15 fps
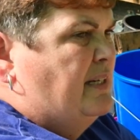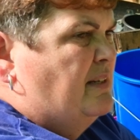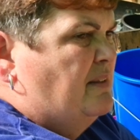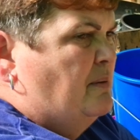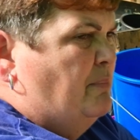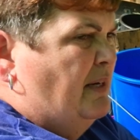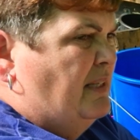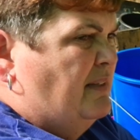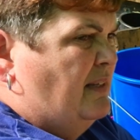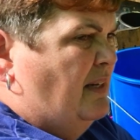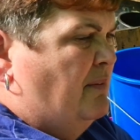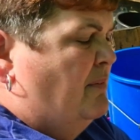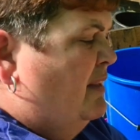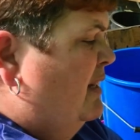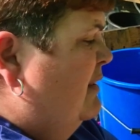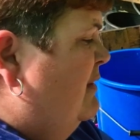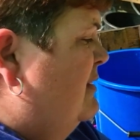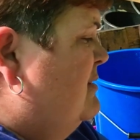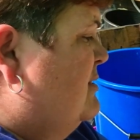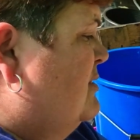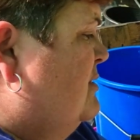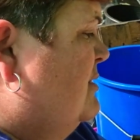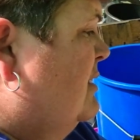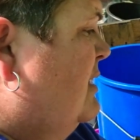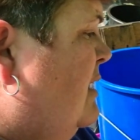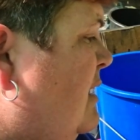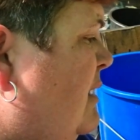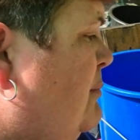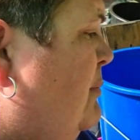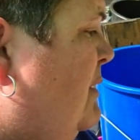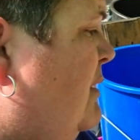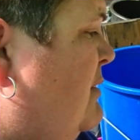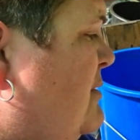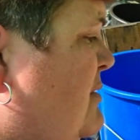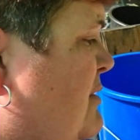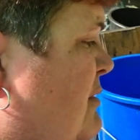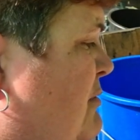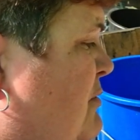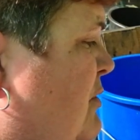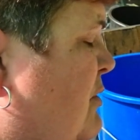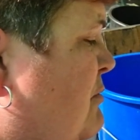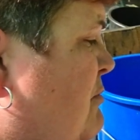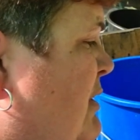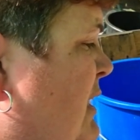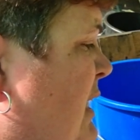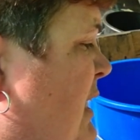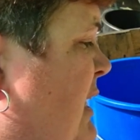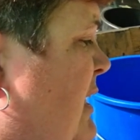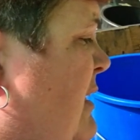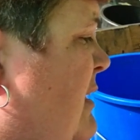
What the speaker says: In the bed down there, there's just a couple of plants that have got really